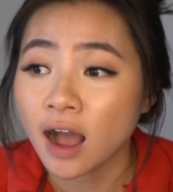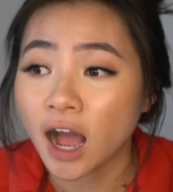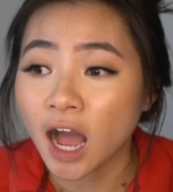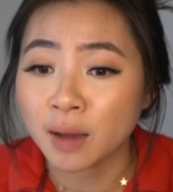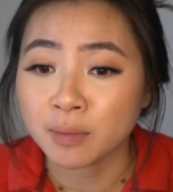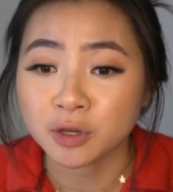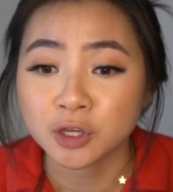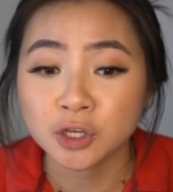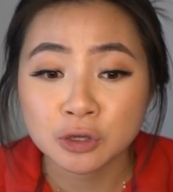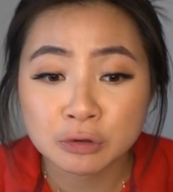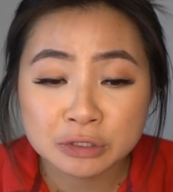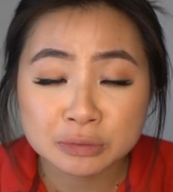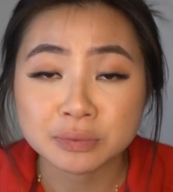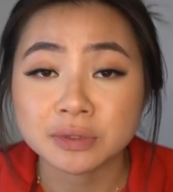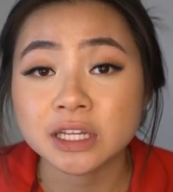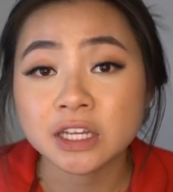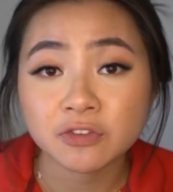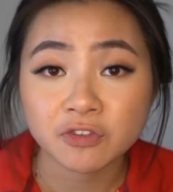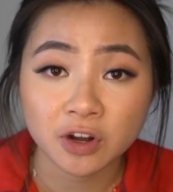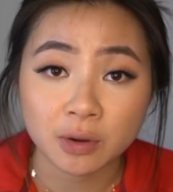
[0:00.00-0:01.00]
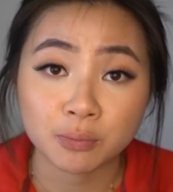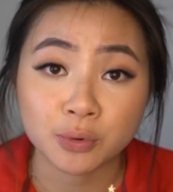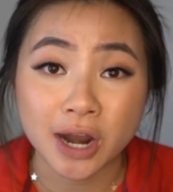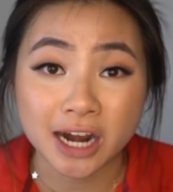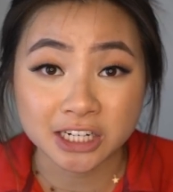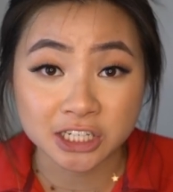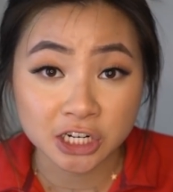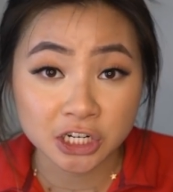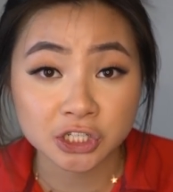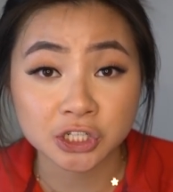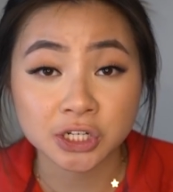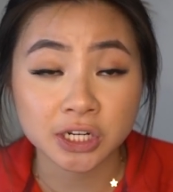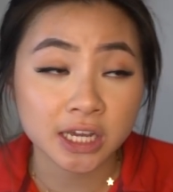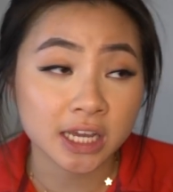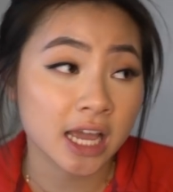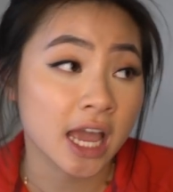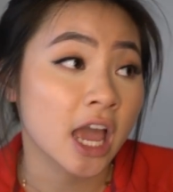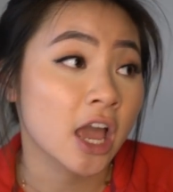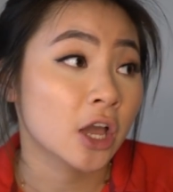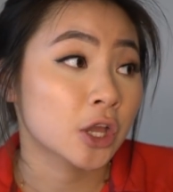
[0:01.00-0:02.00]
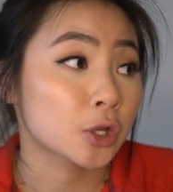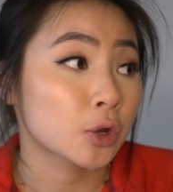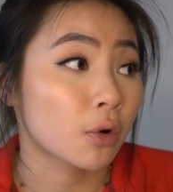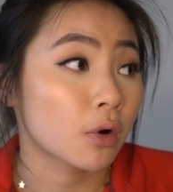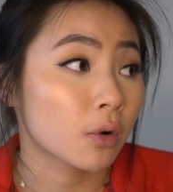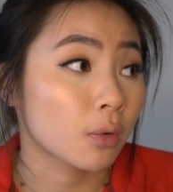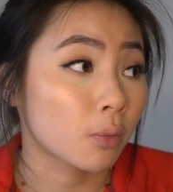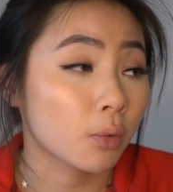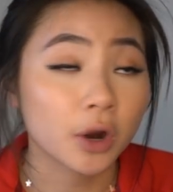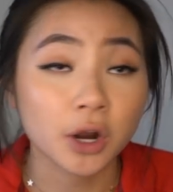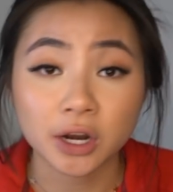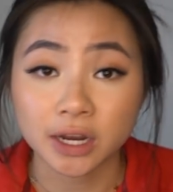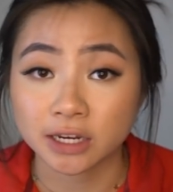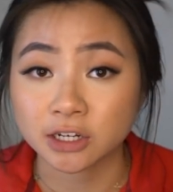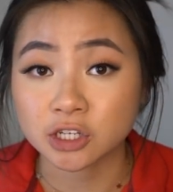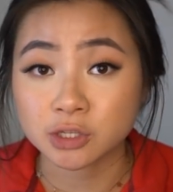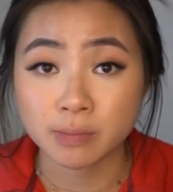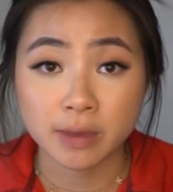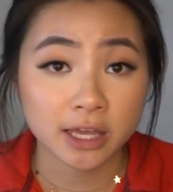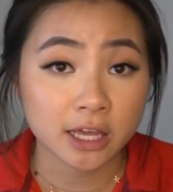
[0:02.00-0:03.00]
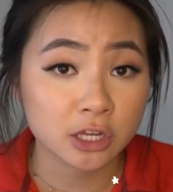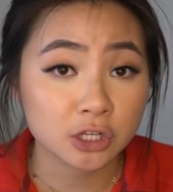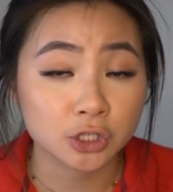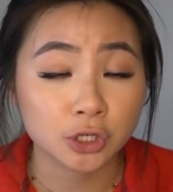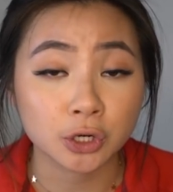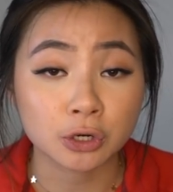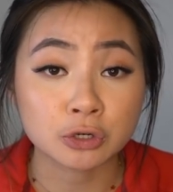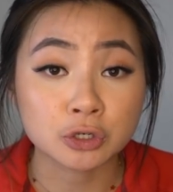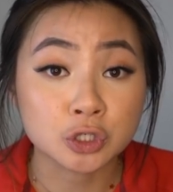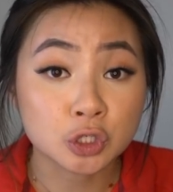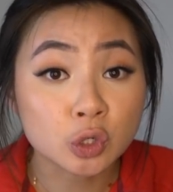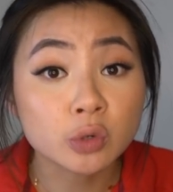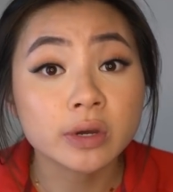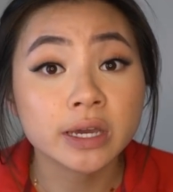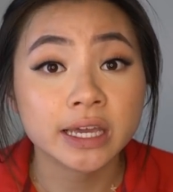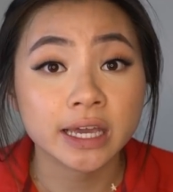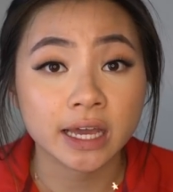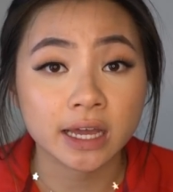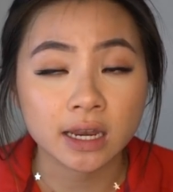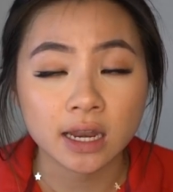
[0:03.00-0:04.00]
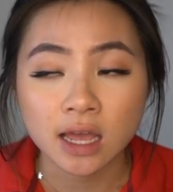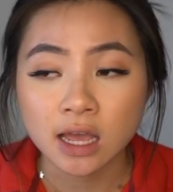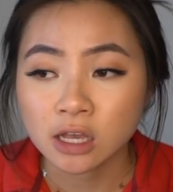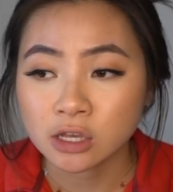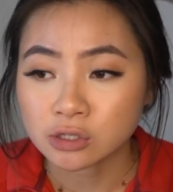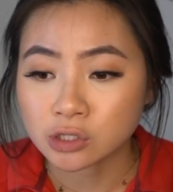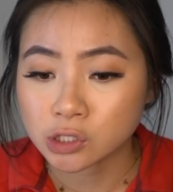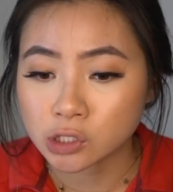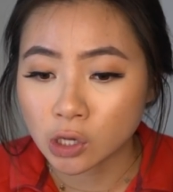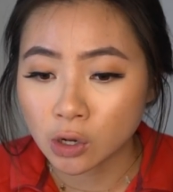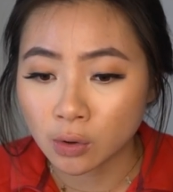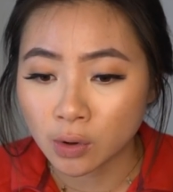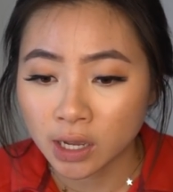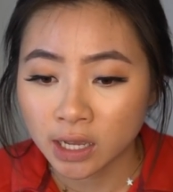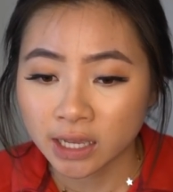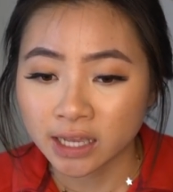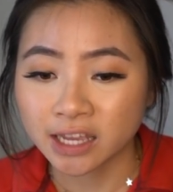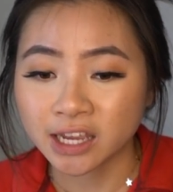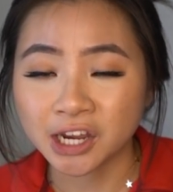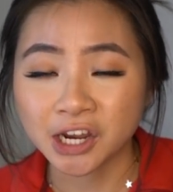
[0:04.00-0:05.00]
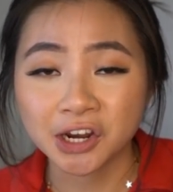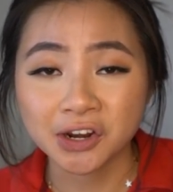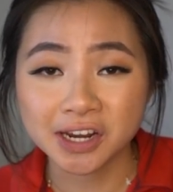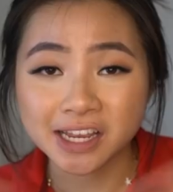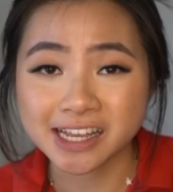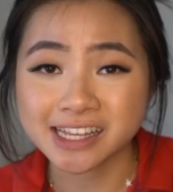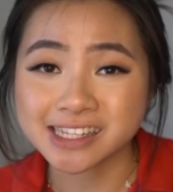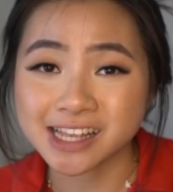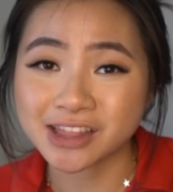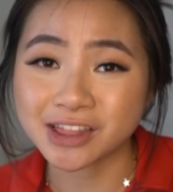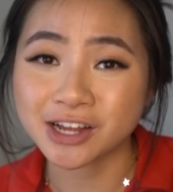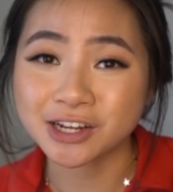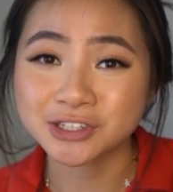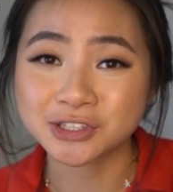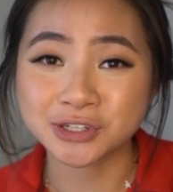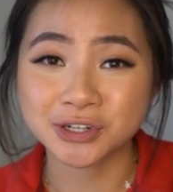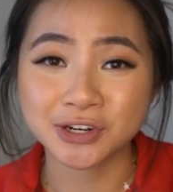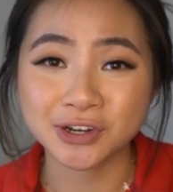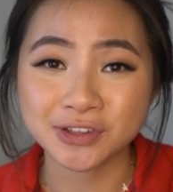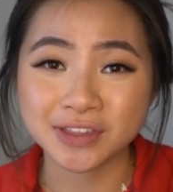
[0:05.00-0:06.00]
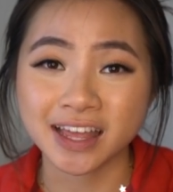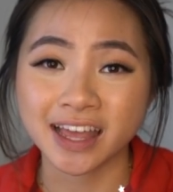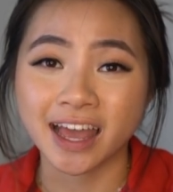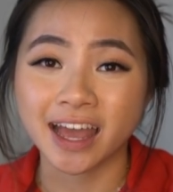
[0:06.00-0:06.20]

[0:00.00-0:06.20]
I'm a huge believer in practicing your work and just making sure you're doing it. So here is the truth,